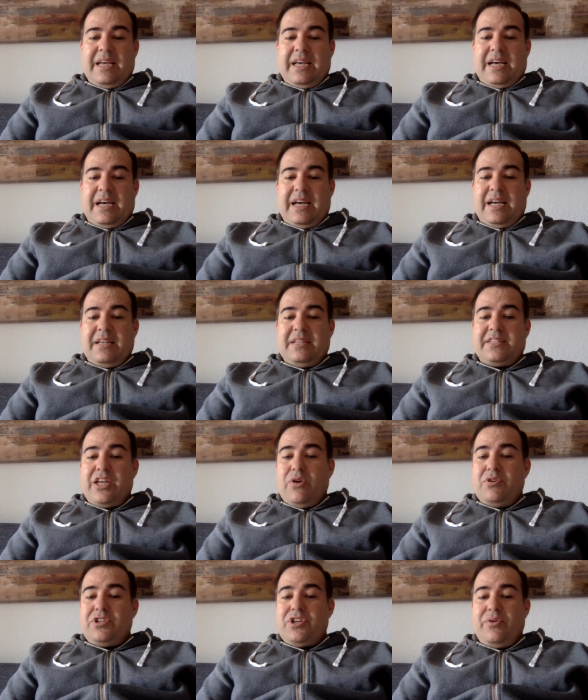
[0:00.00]

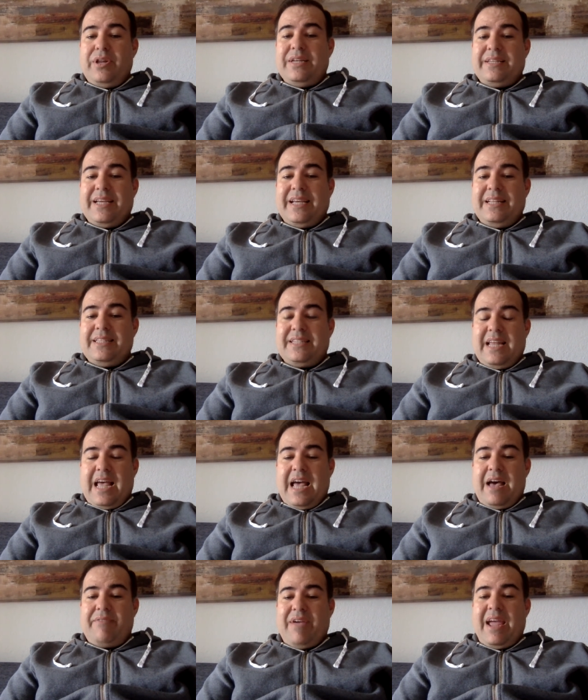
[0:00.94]
Serotonin tends to
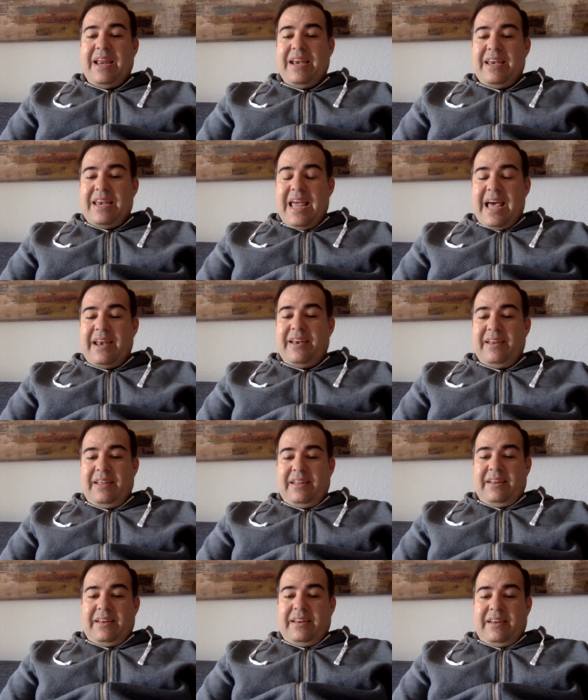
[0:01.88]
have a net
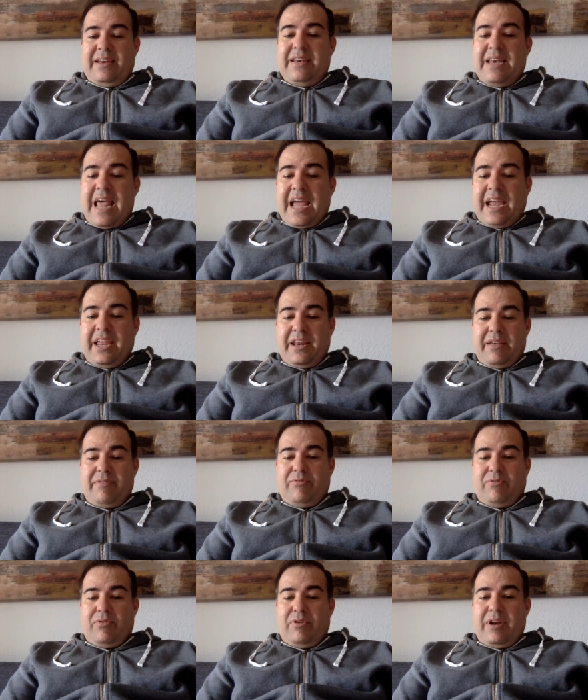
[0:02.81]

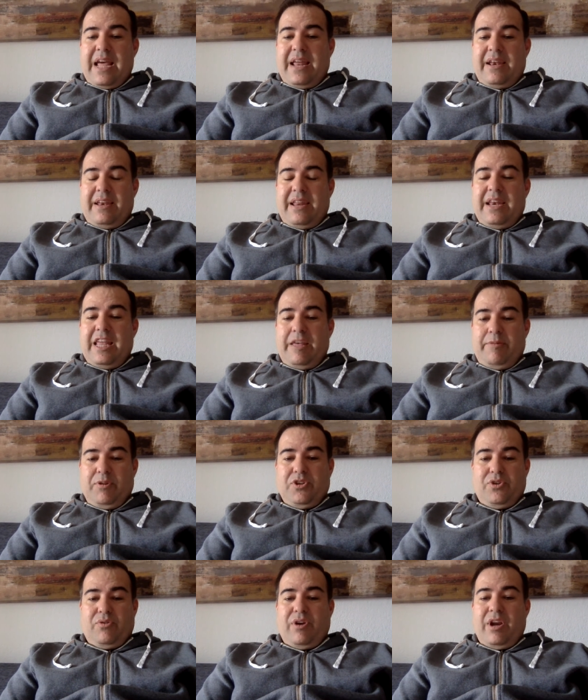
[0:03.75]
negative or net
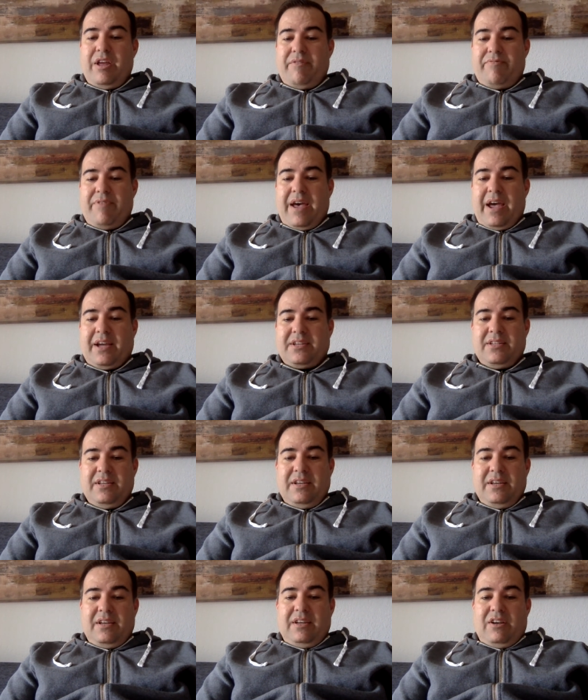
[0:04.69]
inhibitory effect
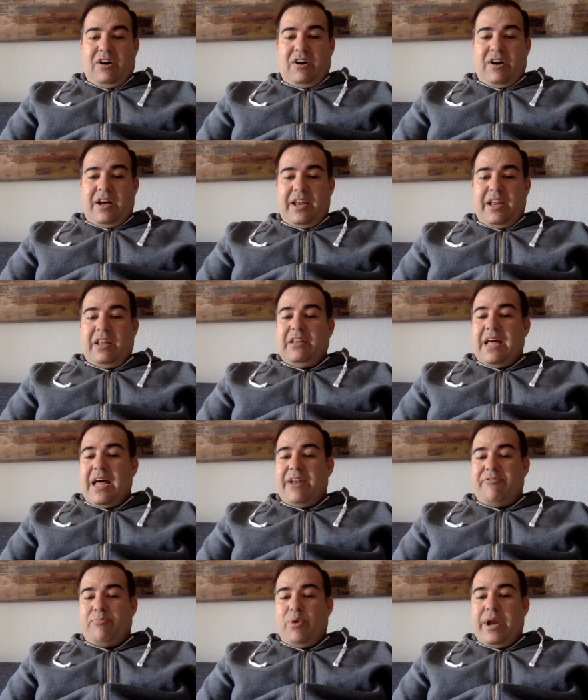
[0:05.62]
on a lot
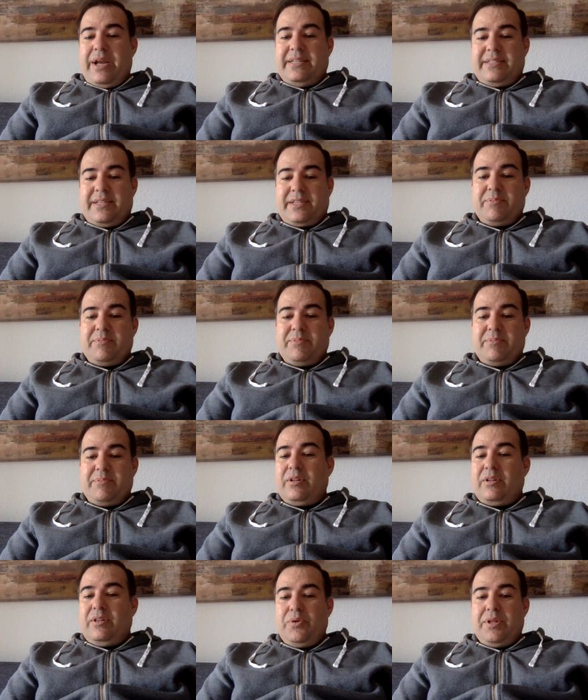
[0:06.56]
of brain systems,
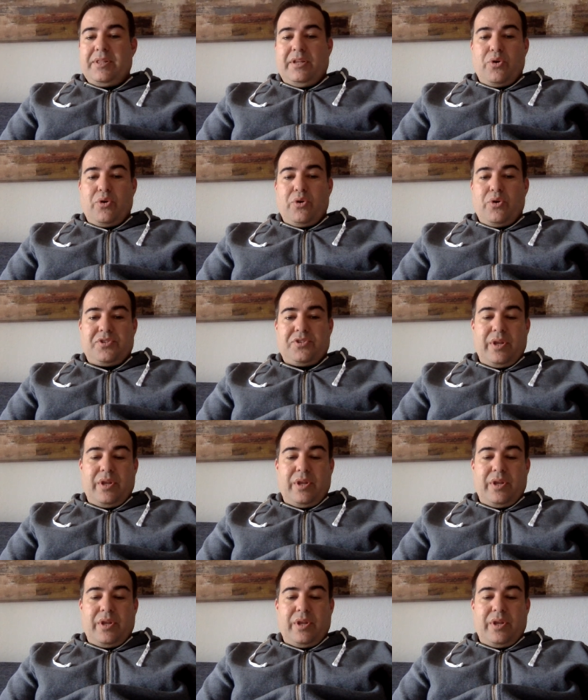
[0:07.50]
including the locus
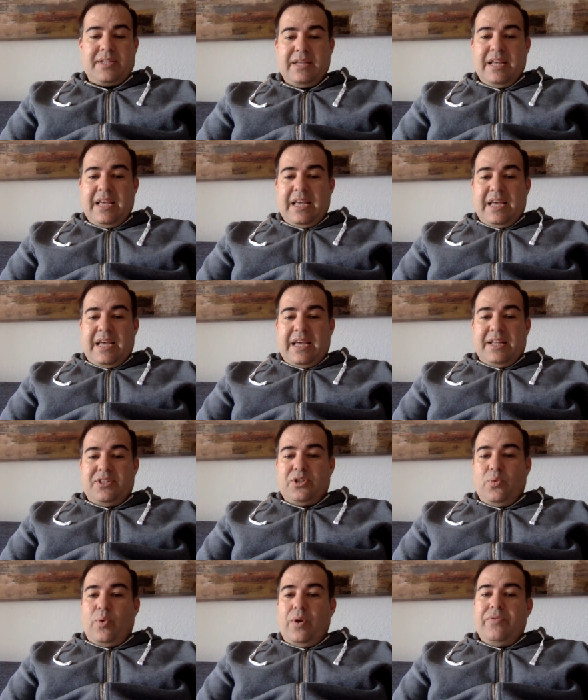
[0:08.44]
coeruleus. And
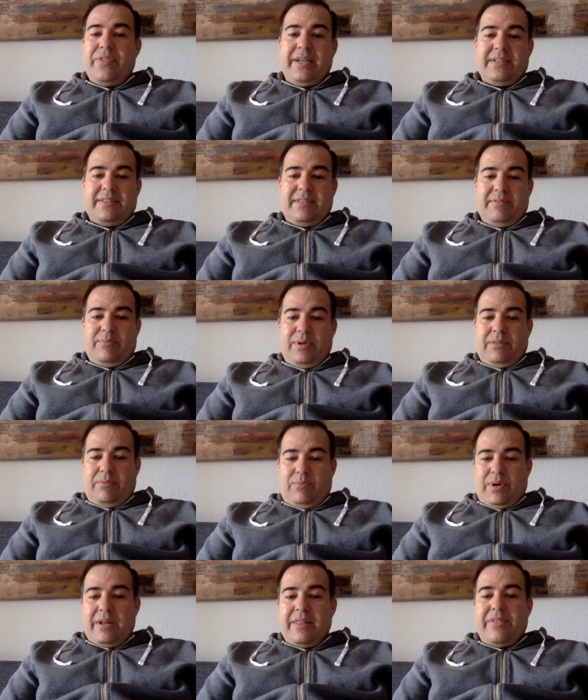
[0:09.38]
so
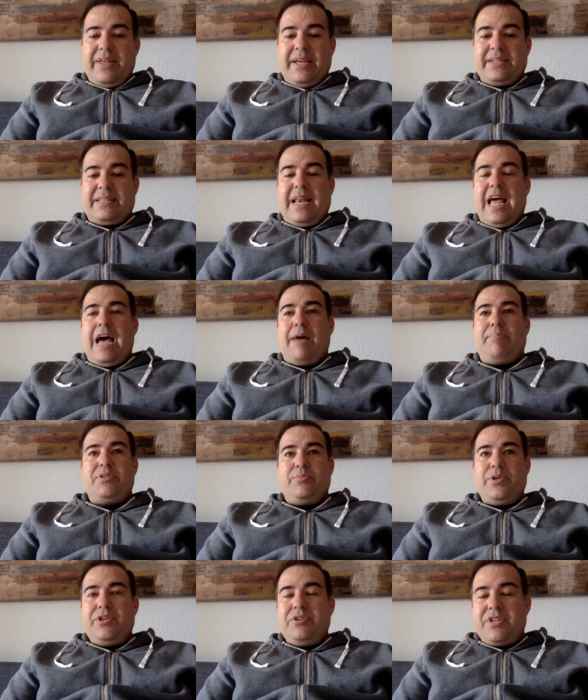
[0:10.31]
one of the things that
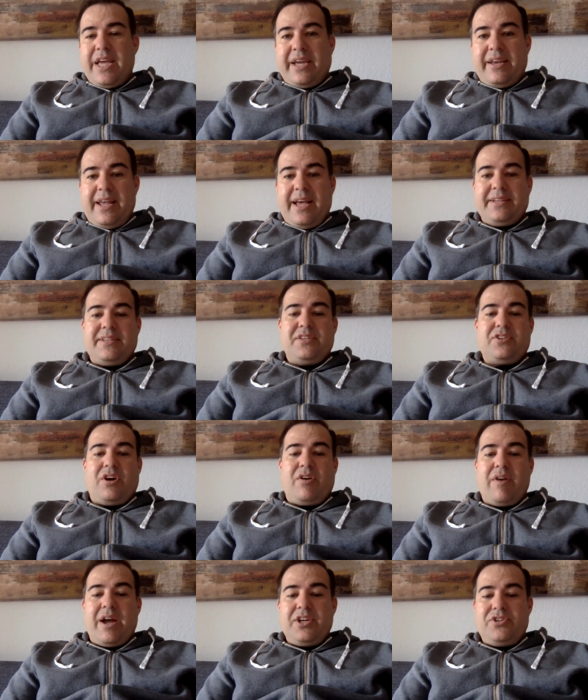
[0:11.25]
happens when you take an
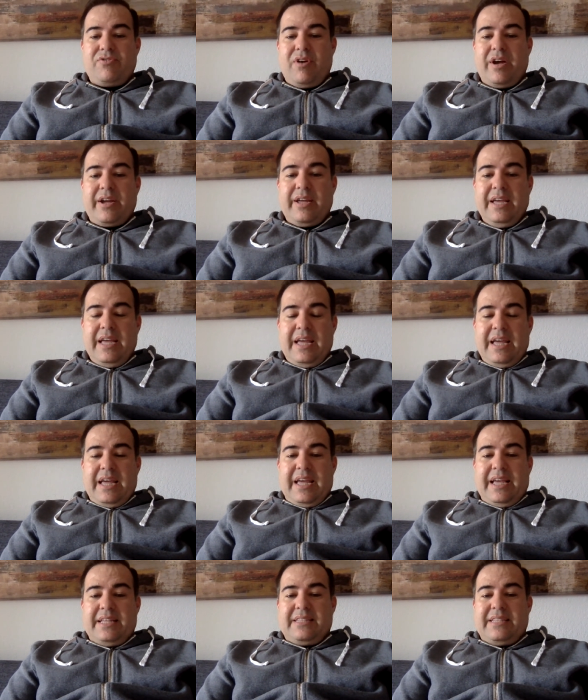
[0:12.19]
SSRI drug
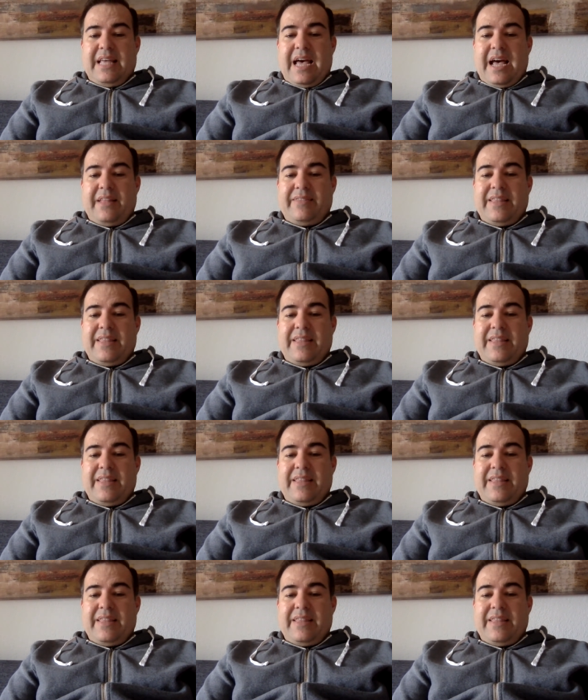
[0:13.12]
is that